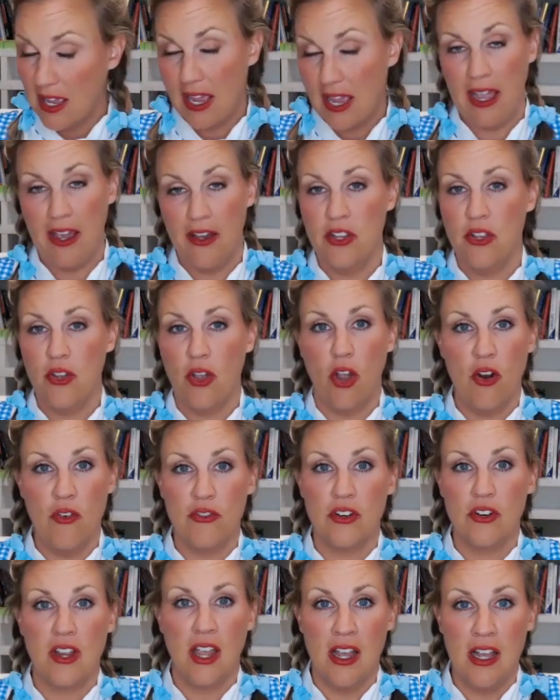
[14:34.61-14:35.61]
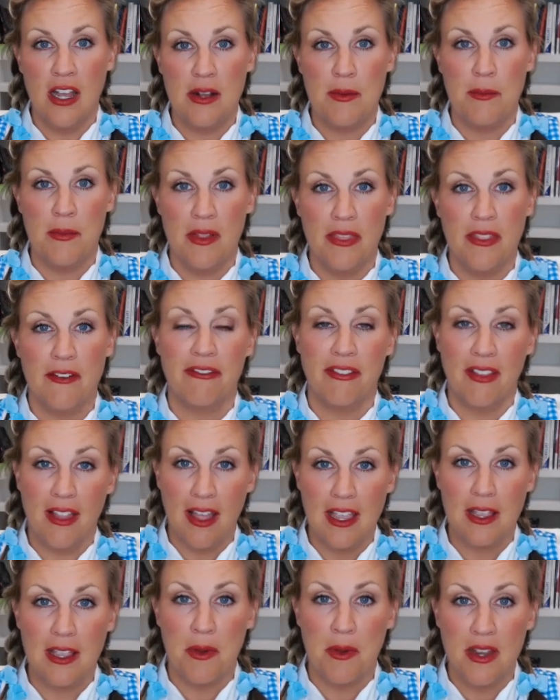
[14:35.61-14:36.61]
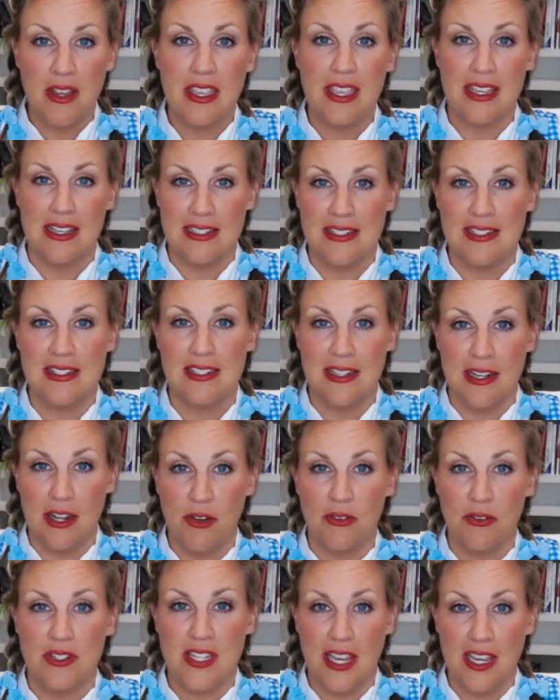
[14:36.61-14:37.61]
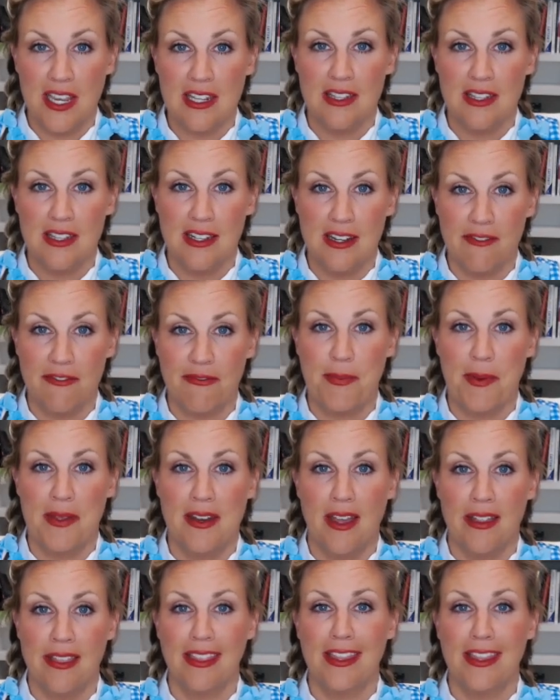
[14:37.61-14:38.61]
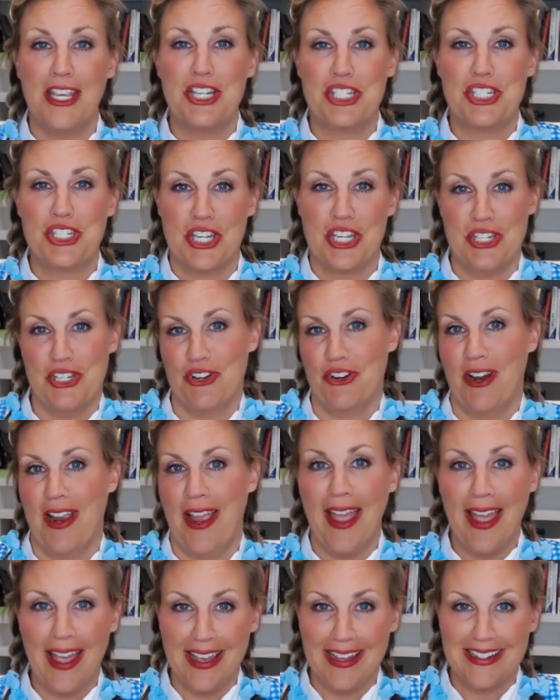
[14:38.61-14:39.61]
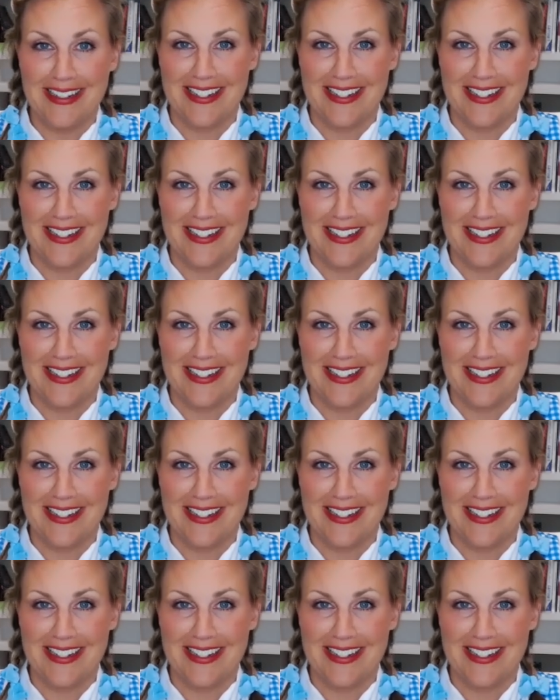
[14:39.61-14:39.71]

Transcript: how do you overcome the flying monkeys you know that have been unleashed in your head